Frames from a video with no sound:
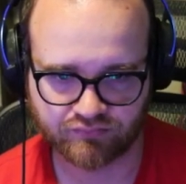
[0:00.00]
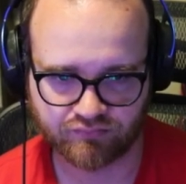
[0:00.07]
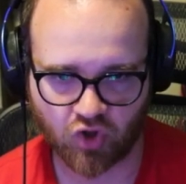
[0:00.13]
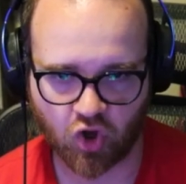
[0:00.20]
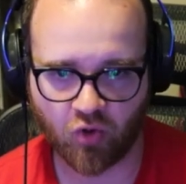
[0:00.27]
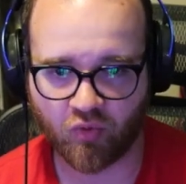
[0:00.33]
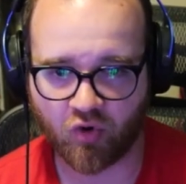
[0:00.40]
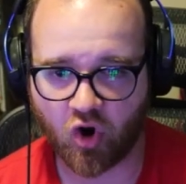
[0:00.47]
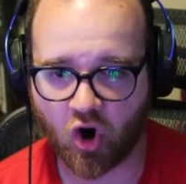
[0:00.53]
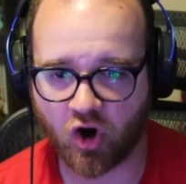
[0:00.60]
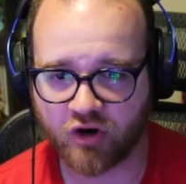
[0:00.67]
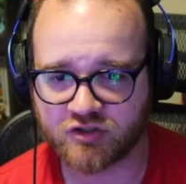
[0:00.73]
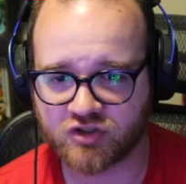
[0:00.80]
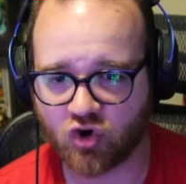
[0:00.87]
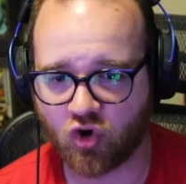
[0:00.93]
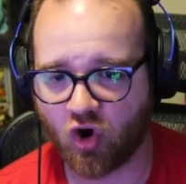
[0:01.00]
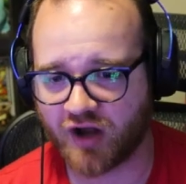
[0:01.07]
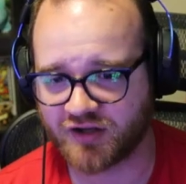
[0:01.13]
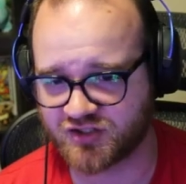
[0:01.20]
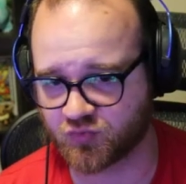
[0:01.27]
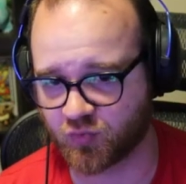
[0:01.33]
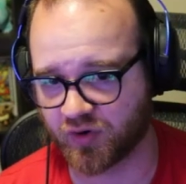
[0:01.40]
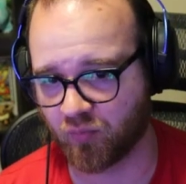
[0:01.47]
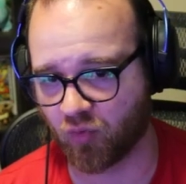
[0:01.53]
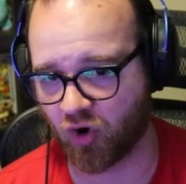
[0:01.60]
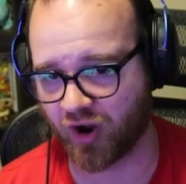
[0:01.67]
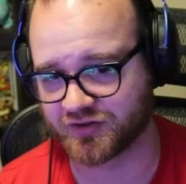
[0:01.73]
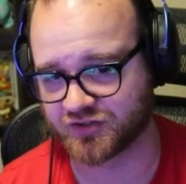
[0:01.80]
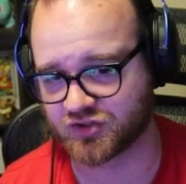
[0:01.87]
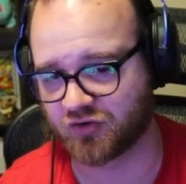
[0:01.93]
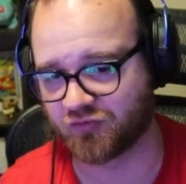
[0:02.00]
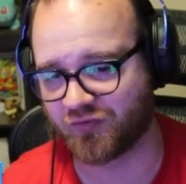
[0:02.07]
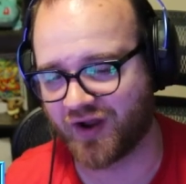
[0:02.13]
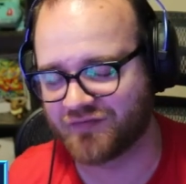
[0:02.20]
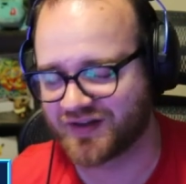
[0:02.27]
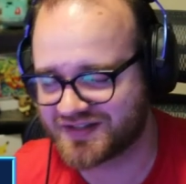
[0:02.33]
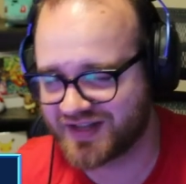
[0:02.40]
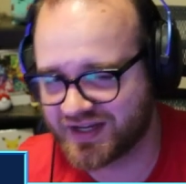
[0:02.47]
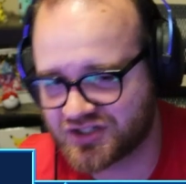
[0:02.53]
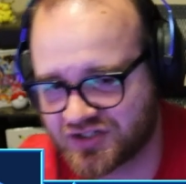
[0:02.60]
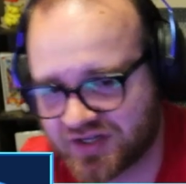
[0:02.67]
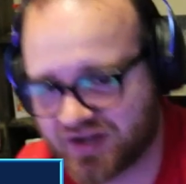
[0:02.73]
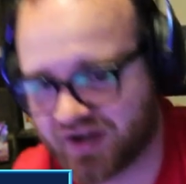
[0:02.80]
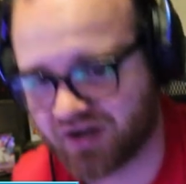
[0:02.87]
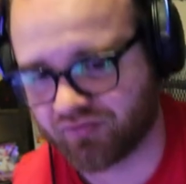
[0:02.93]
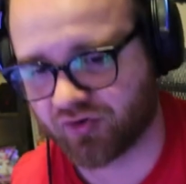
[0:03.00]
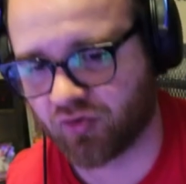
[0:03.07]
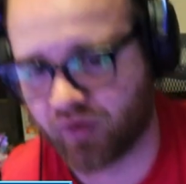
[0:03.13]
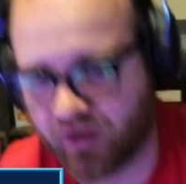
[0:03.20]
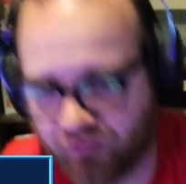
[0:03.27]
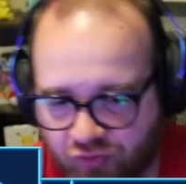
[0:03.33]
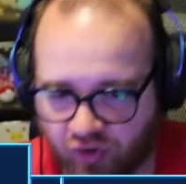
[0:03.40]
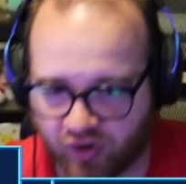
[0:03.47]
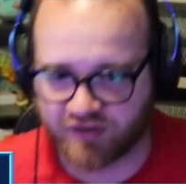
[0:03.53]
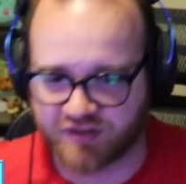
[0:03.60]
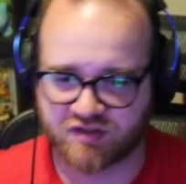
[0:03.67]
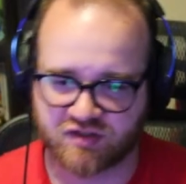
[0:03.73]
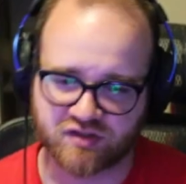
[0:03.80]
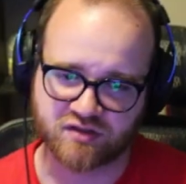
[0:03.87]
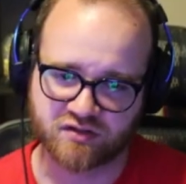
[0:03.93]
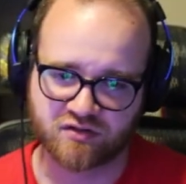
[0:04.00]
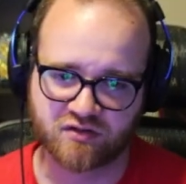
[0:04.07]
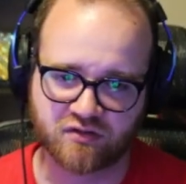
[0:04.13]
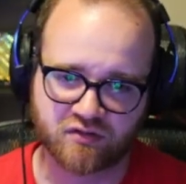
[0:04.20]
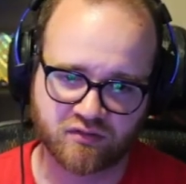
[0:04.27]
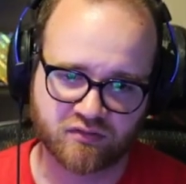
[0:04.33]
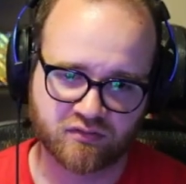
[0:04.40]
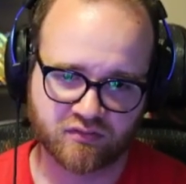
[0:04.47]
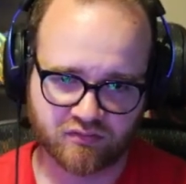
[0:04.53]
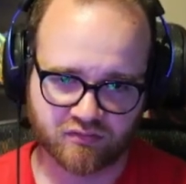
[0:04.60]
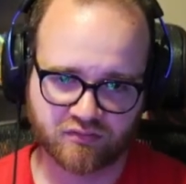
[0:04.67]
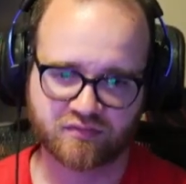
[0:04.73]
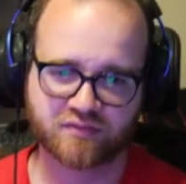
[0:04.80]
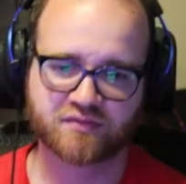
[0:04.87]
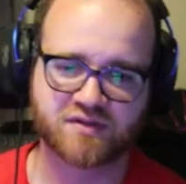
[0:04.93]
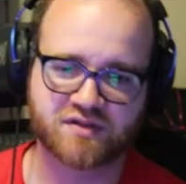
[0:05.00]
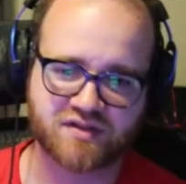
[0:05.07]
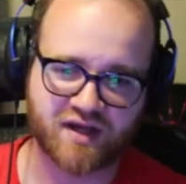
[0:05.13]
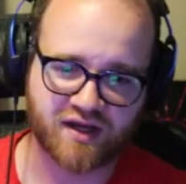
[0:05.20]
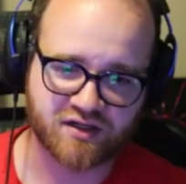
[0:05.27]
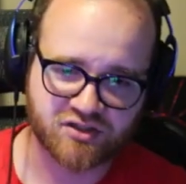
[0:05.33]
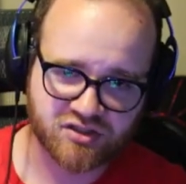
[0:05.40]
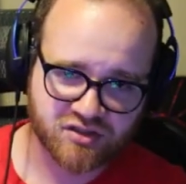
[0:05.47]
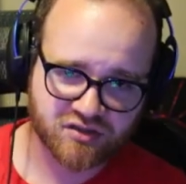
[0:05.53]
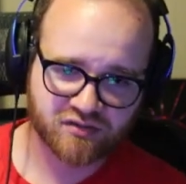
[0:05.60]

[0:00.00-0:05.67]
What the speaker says: Oh, cards cost 1 more on turn 5. That's actually kind of annoying for us. Sedge.